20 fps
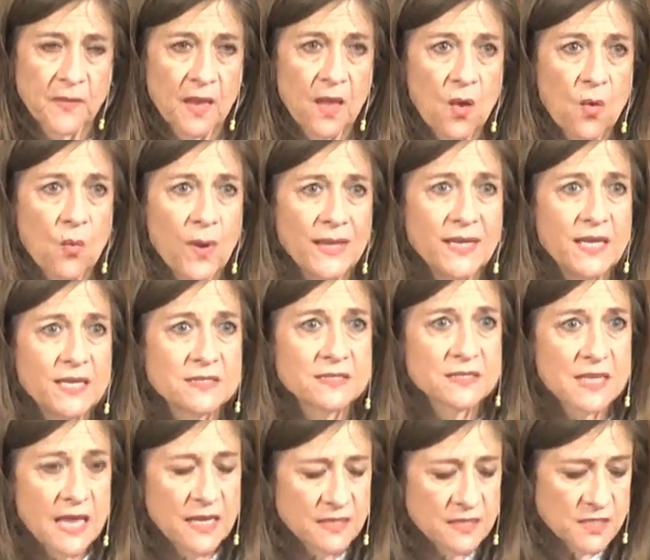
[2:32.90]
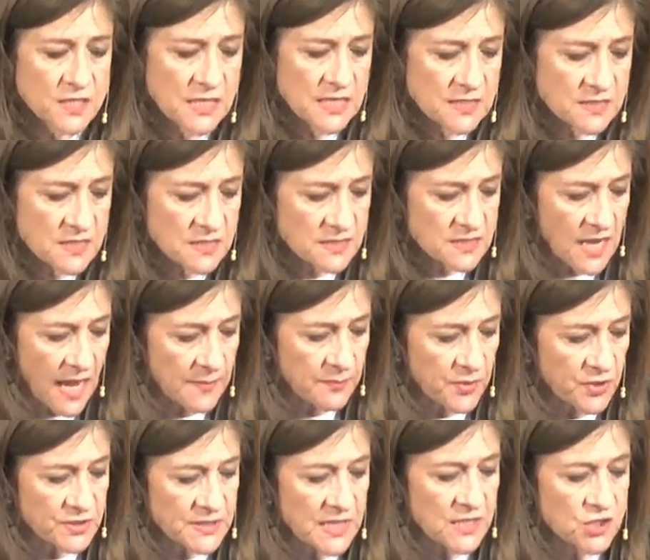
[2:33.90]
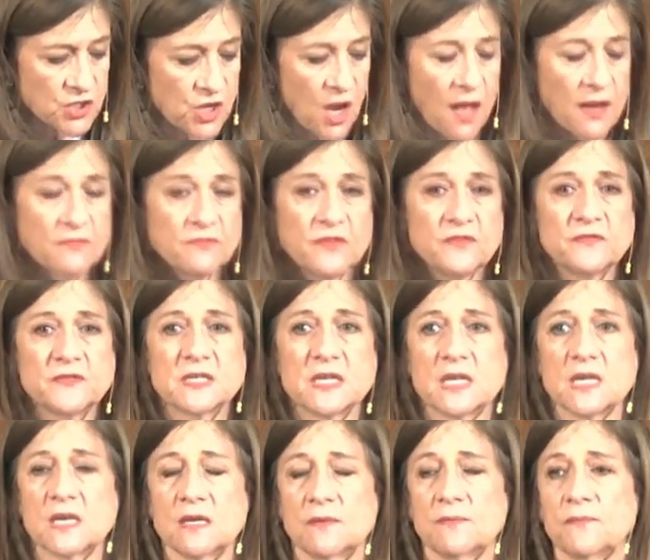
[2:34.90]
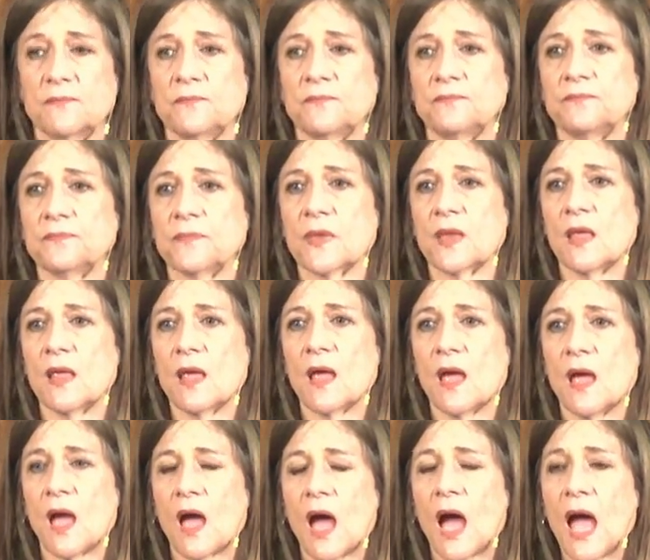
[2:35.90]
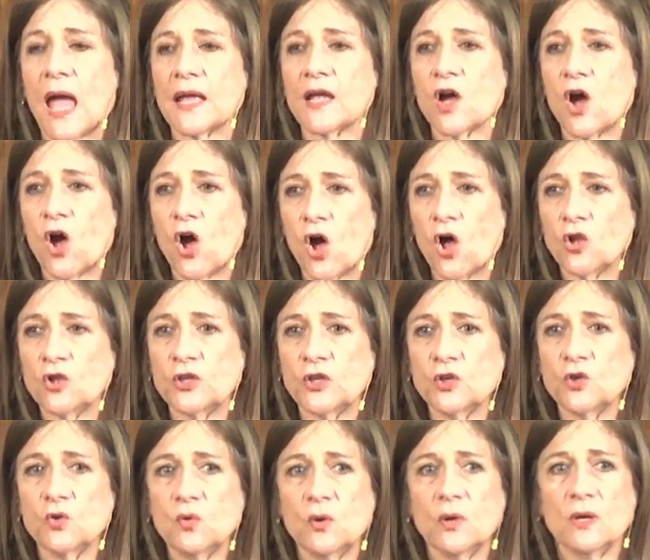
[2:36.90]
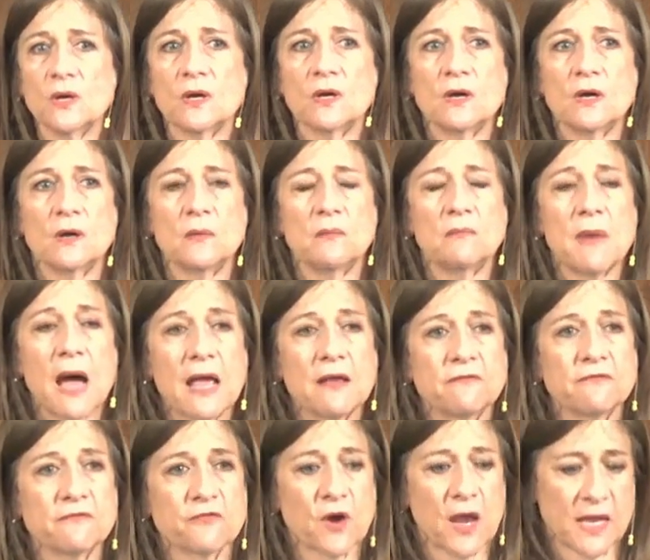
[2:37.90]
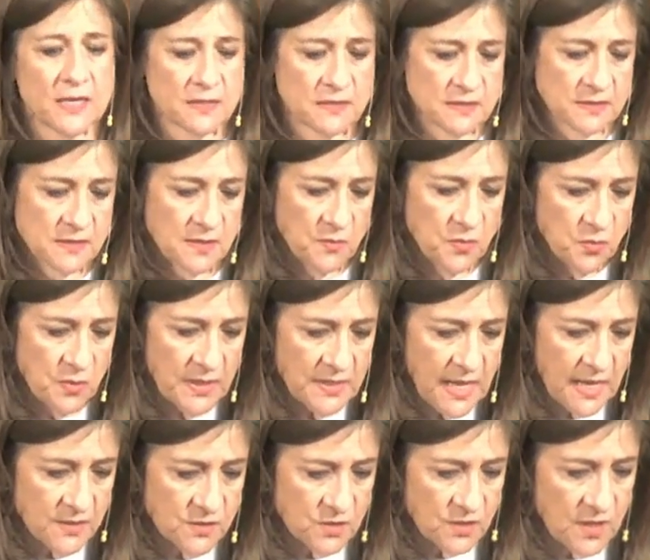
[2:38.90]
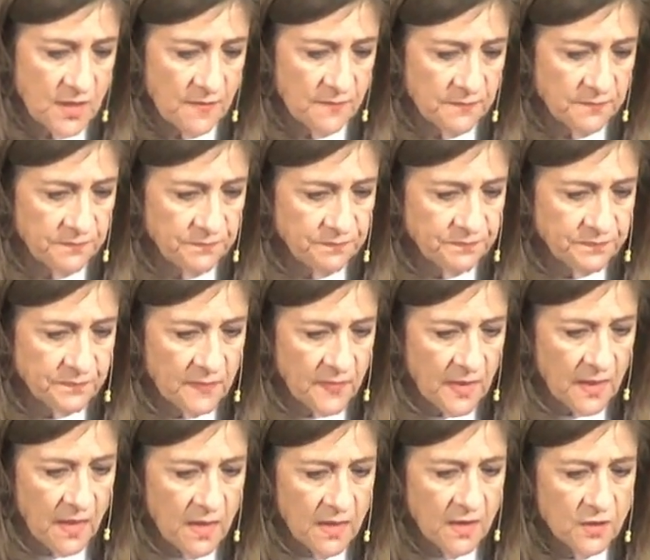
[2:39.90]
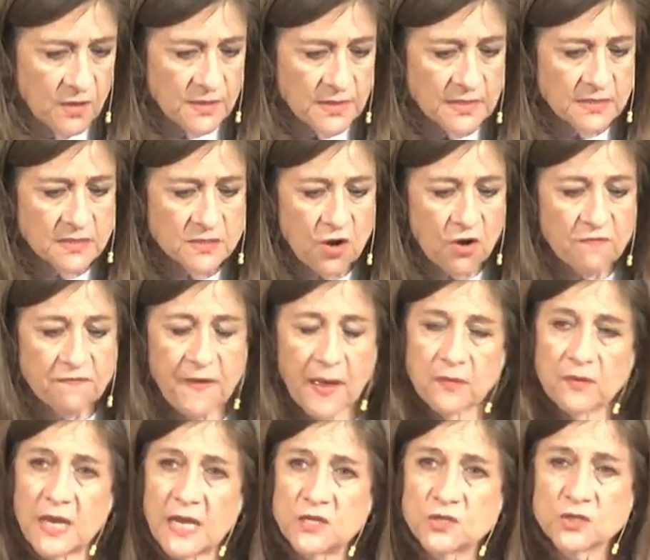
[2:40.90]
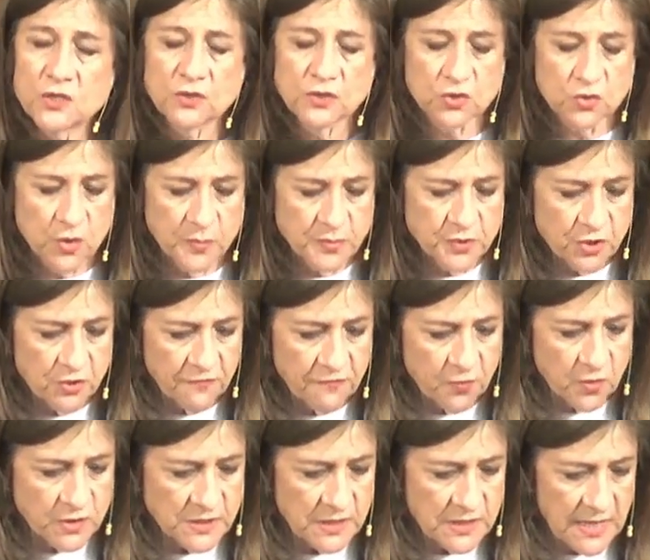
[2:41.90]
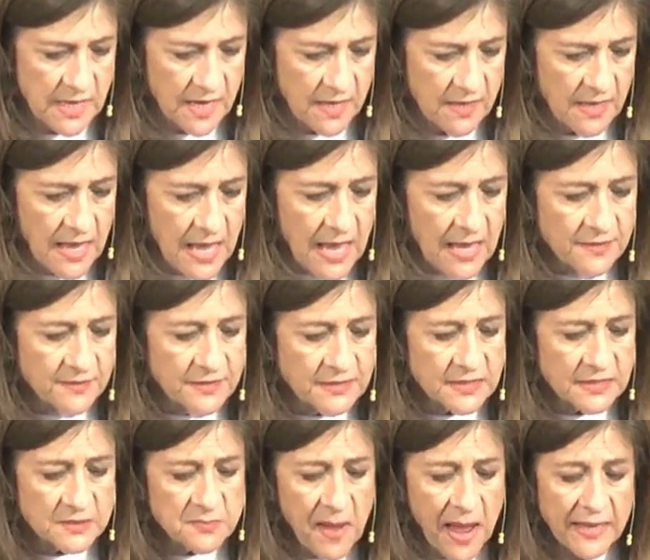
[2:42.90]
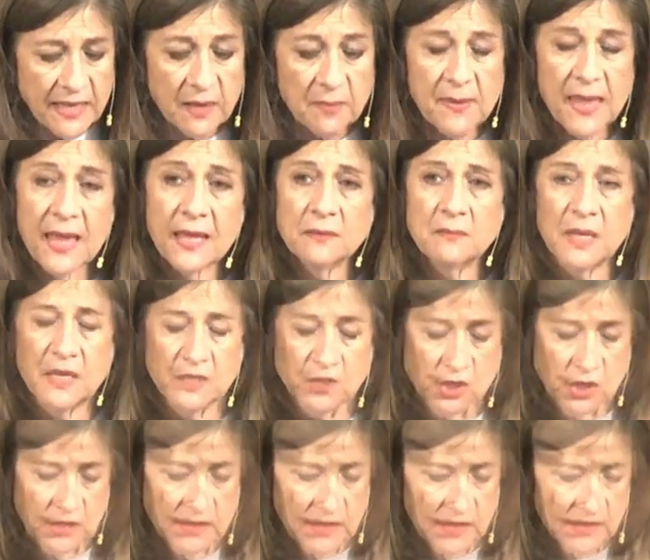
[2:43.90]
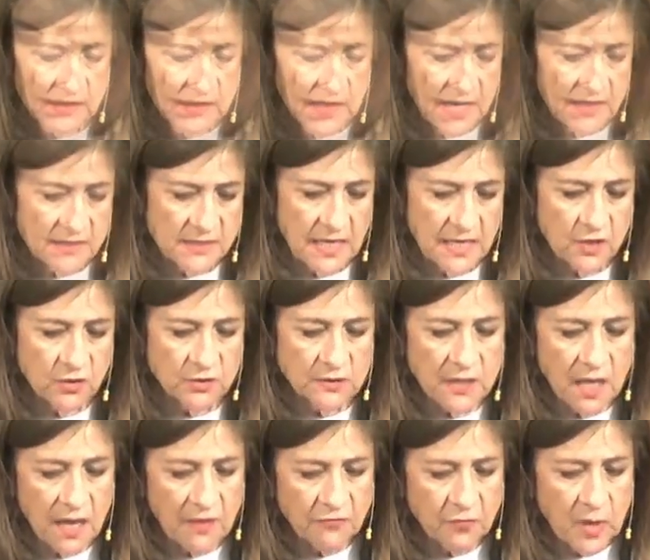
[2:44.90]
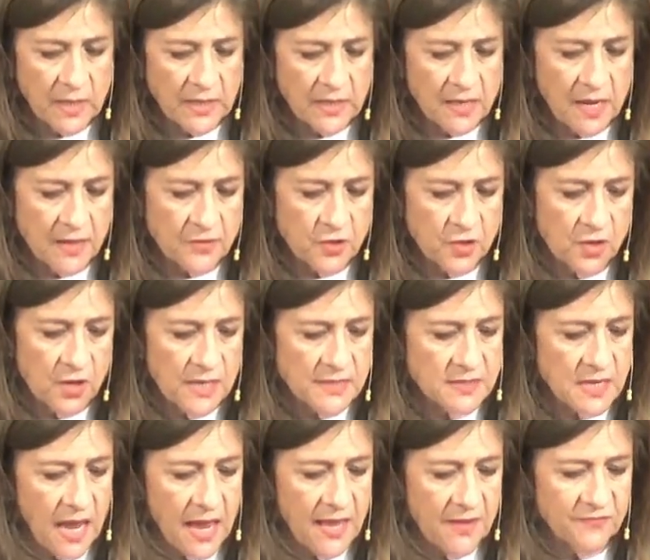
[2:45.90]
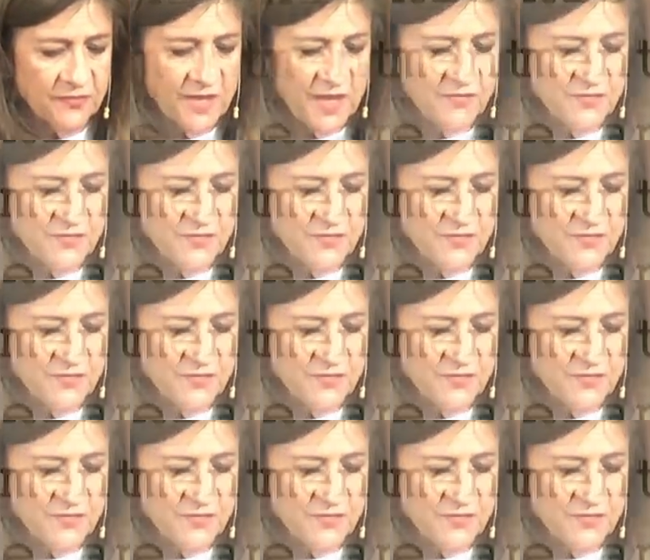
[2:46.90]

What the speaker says: when he says to his disciples in John 15, "I call you my friends." I'm going to read that to you. Here, this is our foundational scripture for today. "This is my commandment," Jesus says, "that you love one another as I have loved